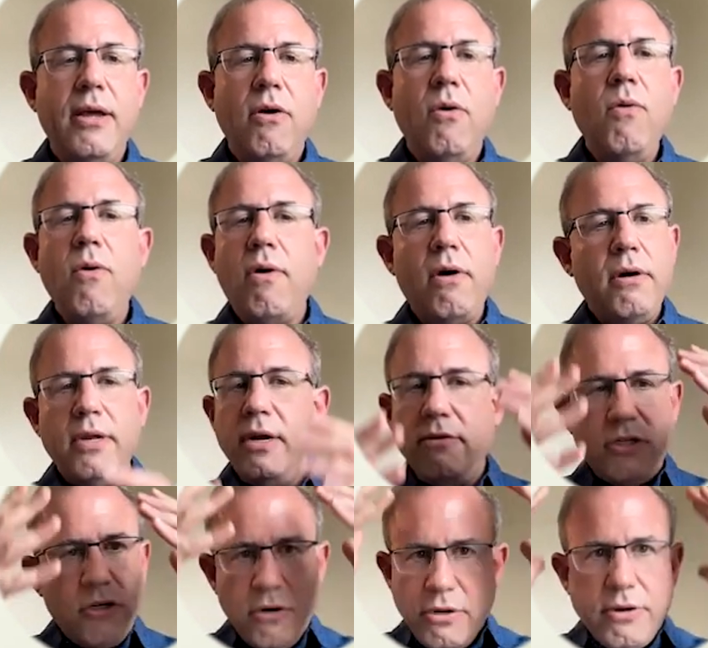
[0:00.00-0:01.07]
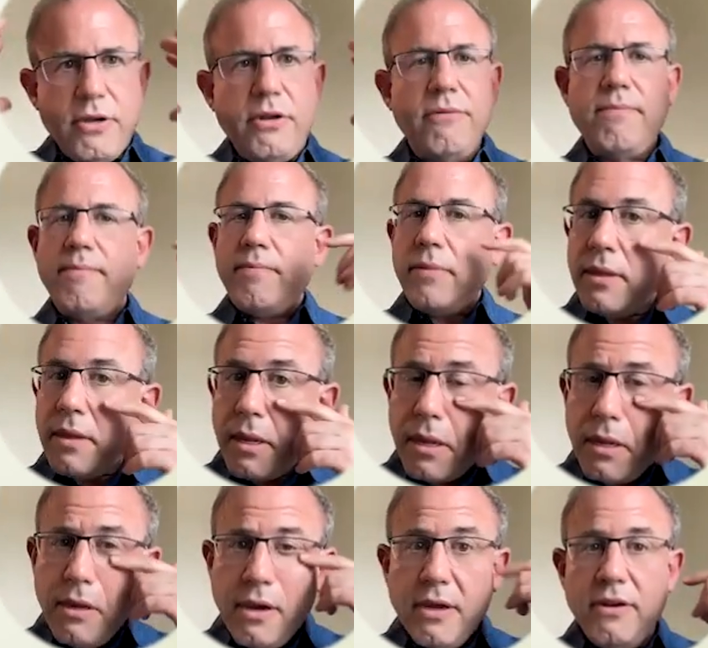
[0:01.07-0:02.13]
Or, you know, sure, you could
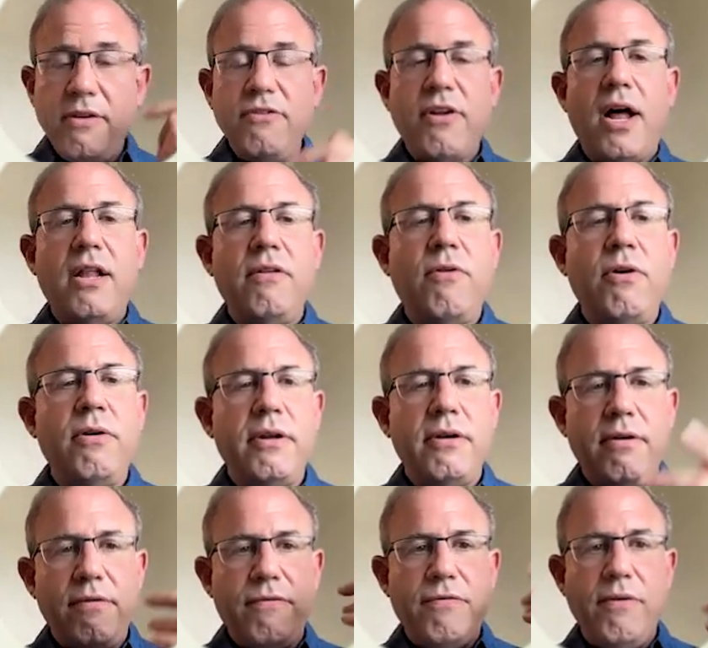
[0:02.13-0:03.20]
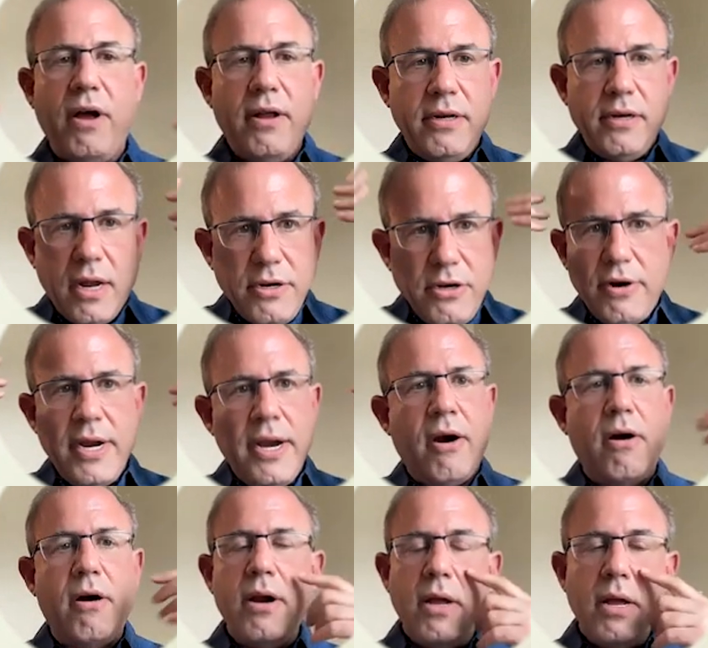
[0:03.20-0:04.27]
you can use olive oil on your on, on your
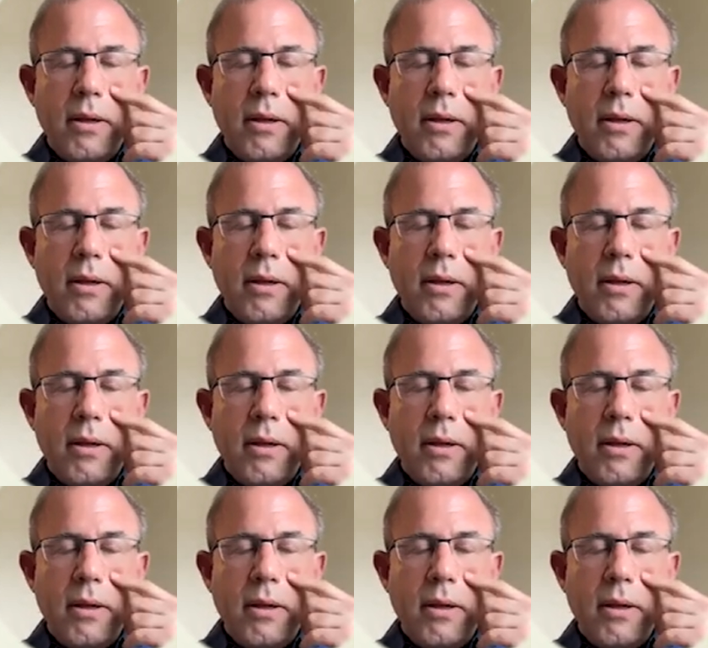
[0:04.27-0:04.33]
hair.